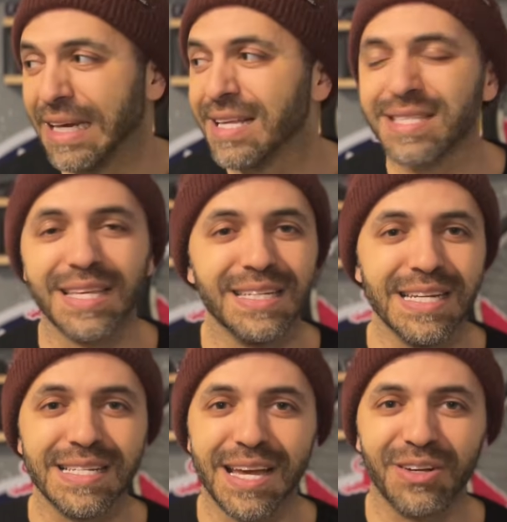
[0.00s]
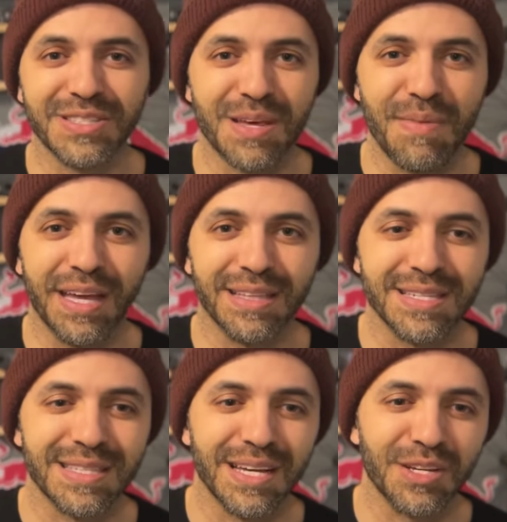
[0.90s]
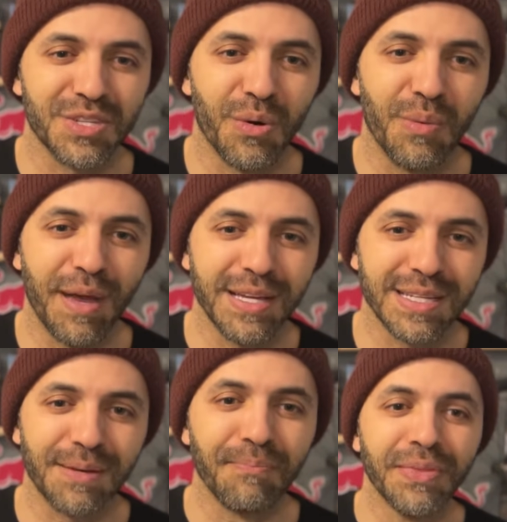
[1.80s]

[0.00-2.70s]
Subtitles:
it's the details that make this thing so amazing.